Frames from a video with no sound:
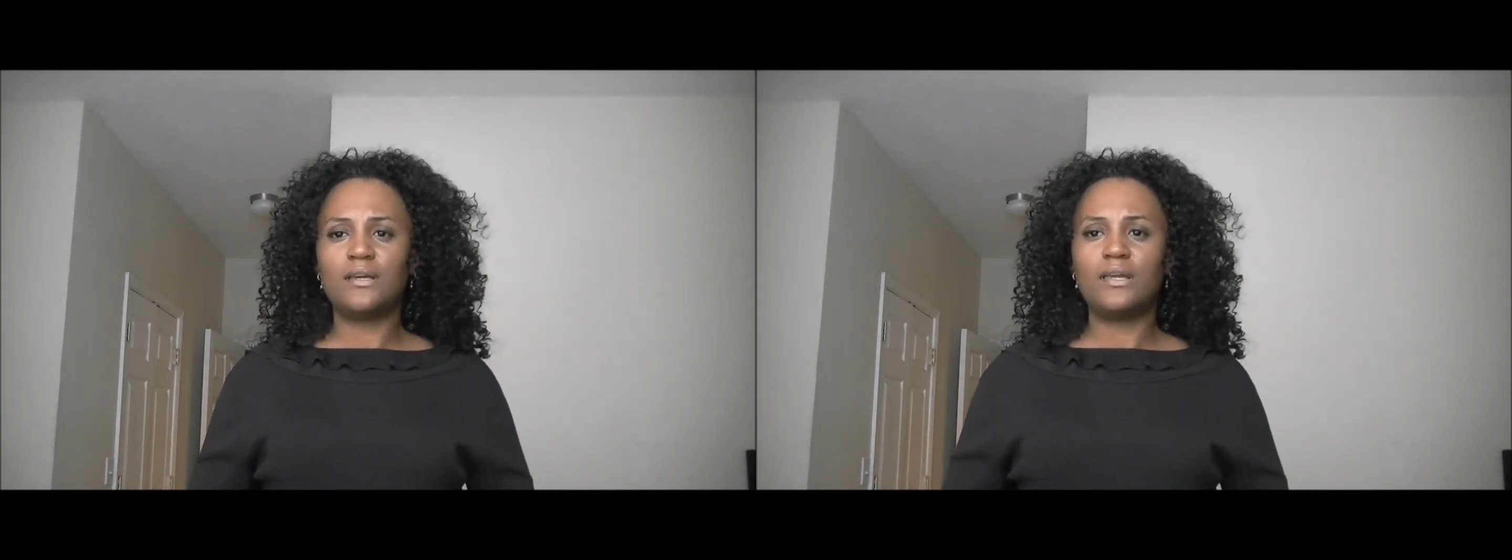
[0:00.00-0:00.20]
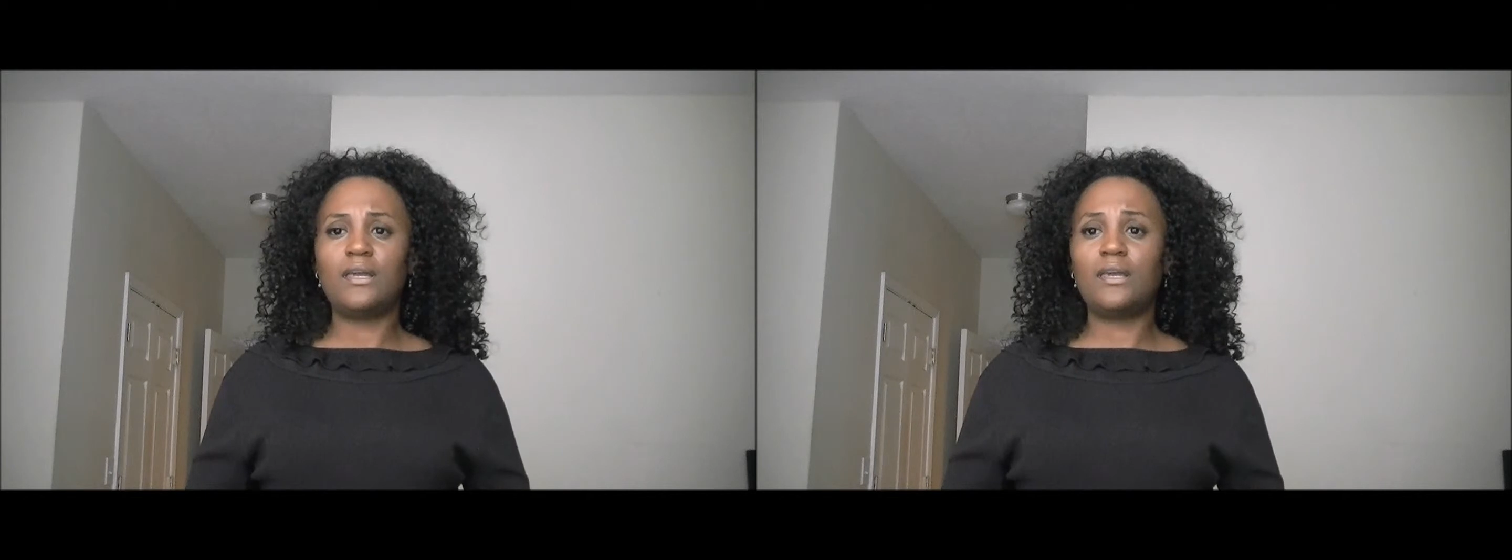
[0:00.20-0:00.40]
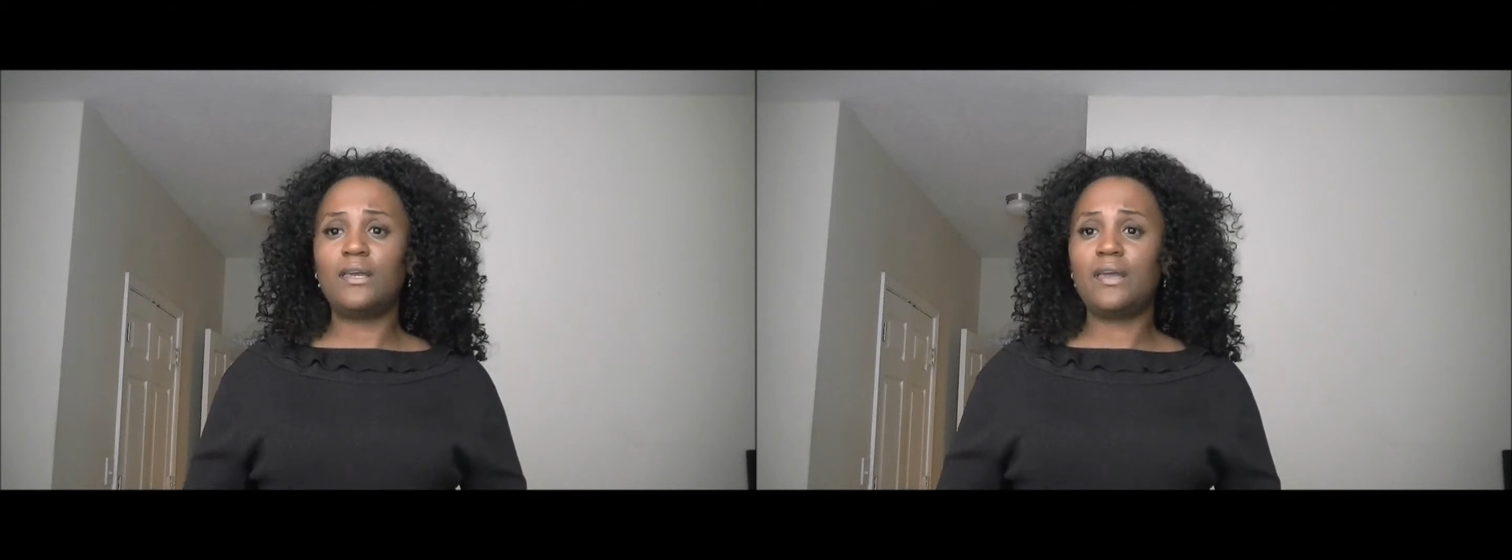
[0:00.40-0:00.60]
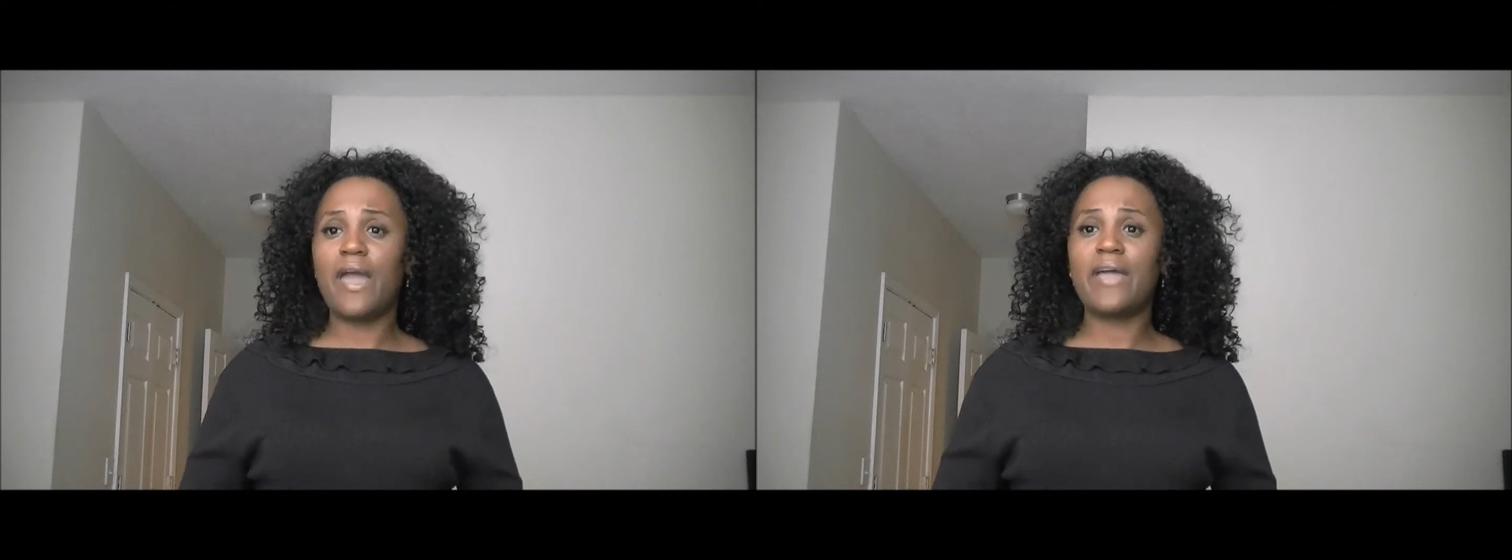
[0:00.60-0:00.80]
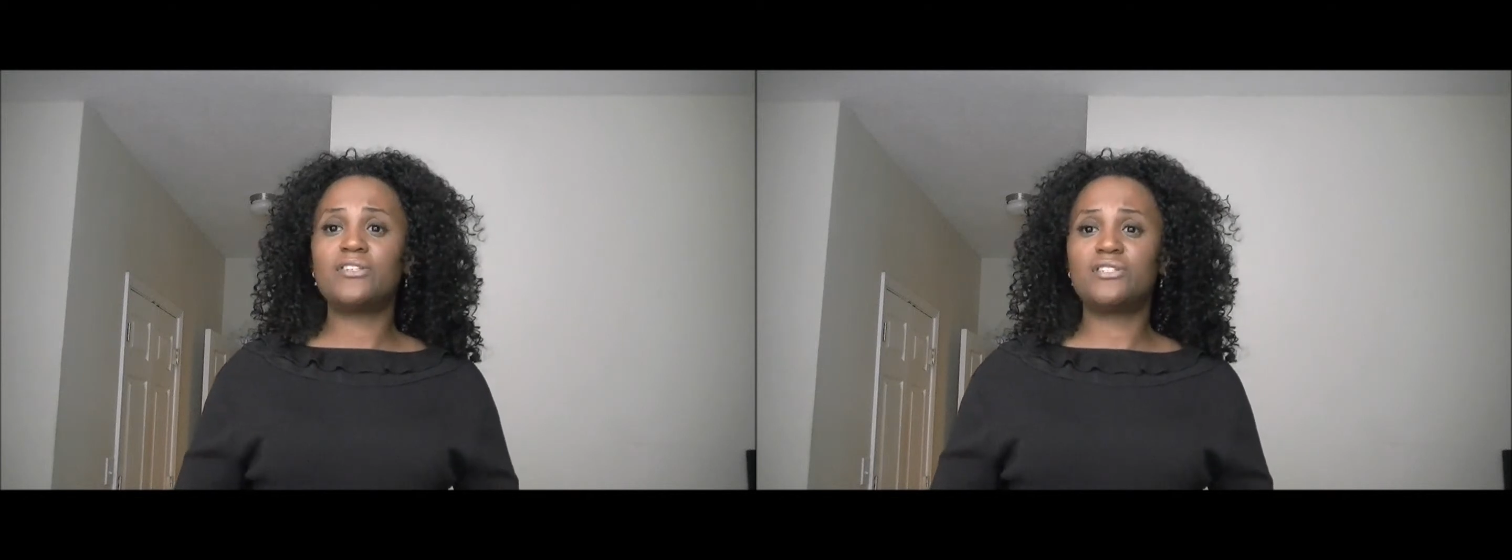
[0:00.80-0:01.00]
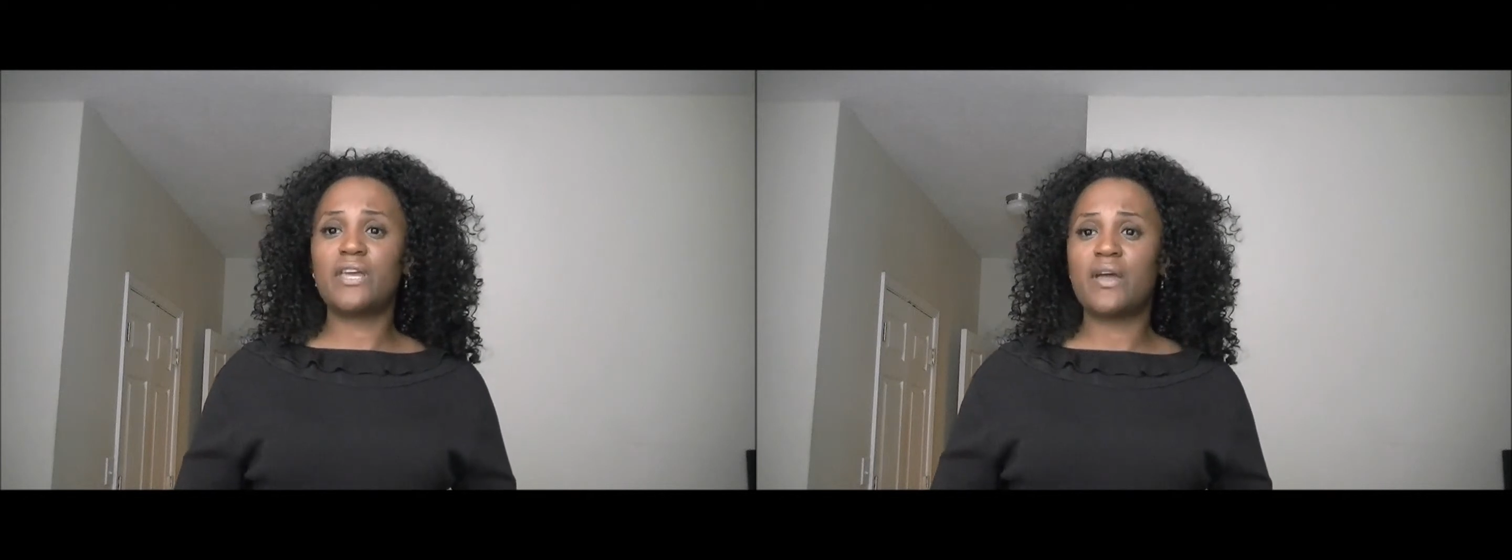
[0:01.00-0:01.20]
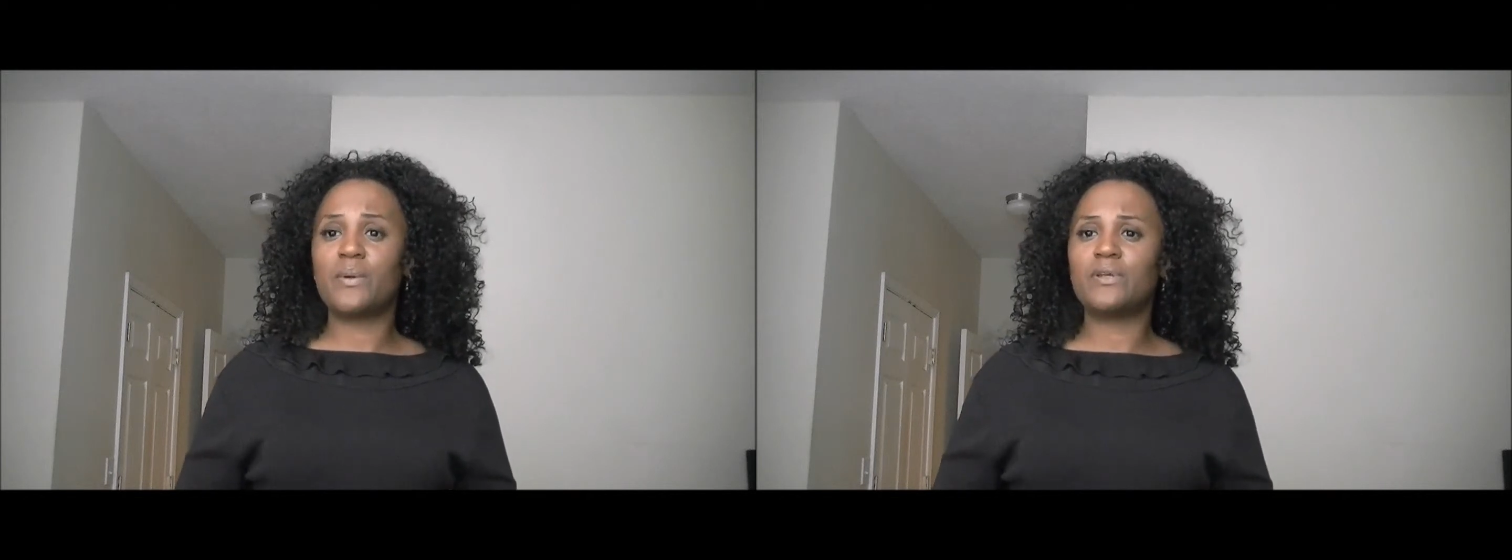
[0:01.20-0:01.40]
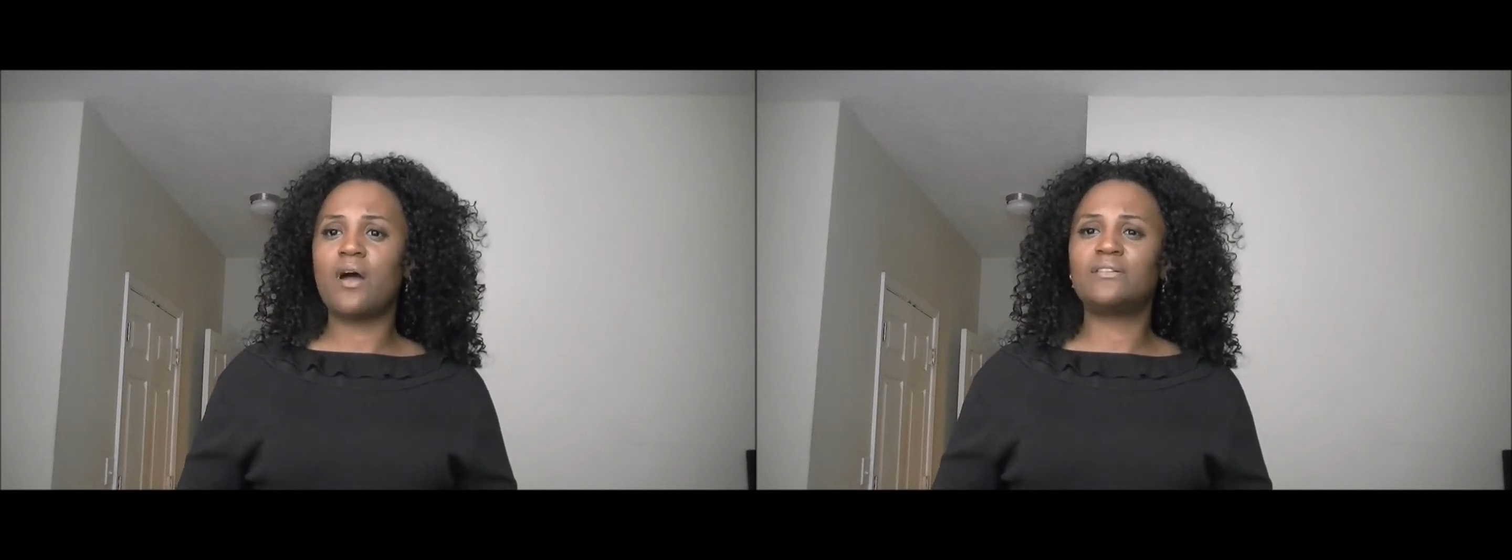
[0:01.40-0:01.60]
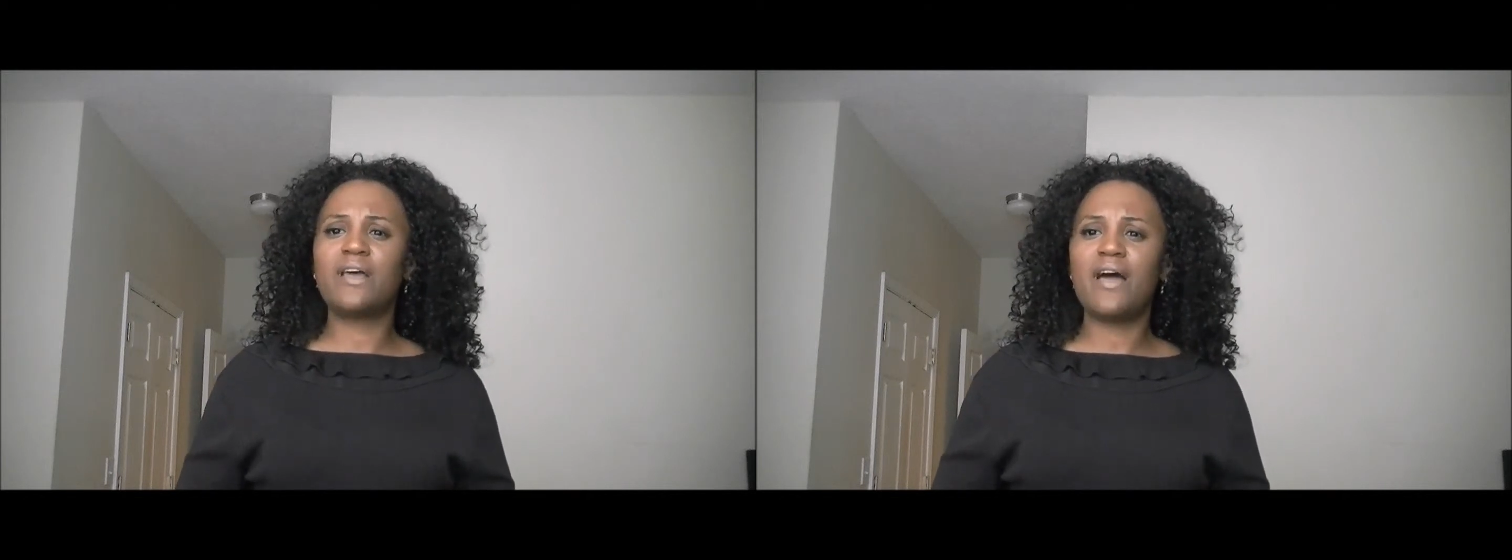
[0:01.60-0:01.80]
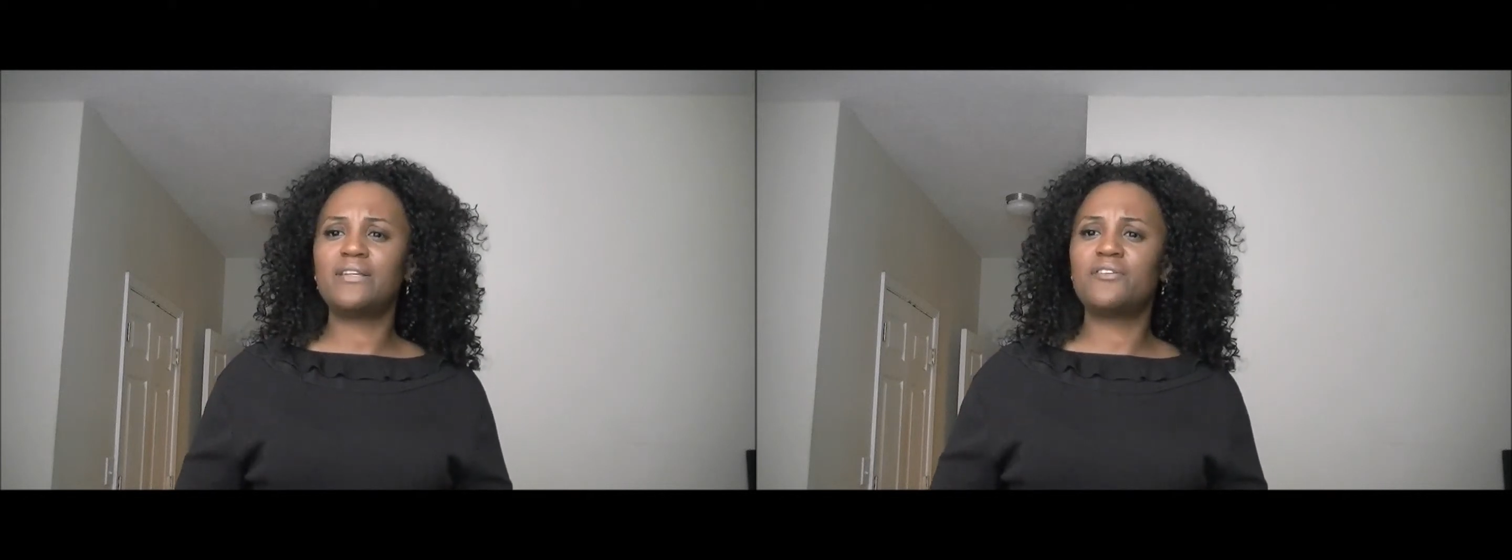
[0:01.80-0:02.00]
He and Sharon are
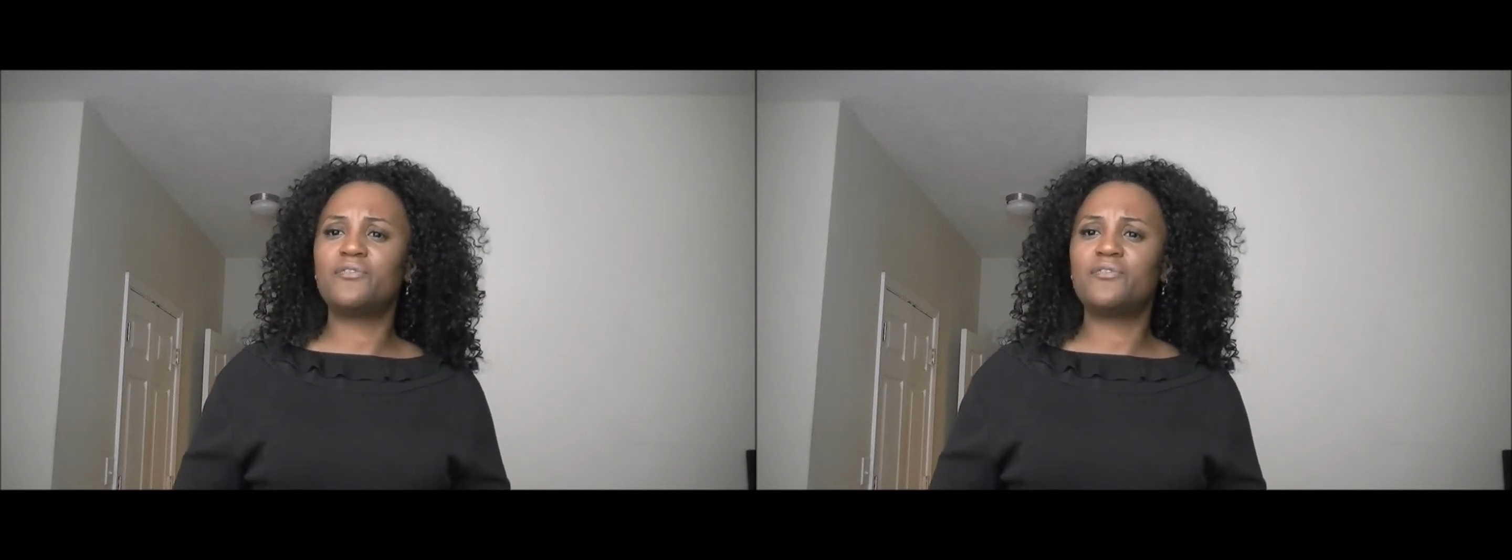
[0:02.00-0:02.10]
not